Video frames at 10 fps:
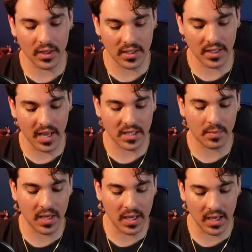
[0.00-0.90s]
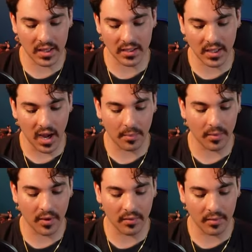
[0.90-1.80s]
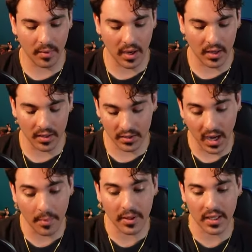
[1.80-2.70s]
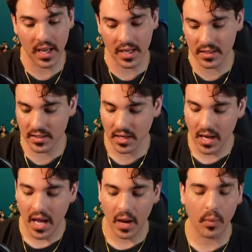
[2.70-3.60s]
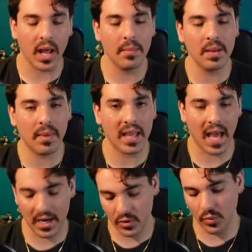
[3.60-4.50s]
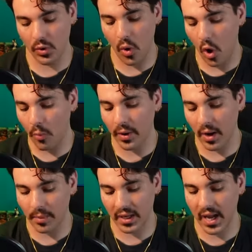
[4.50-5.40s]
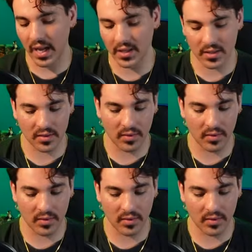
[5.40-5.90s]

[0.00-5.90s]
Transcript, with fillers: arts and the SP and the top of the the top of the case. And what I mean by that is when you open up a case,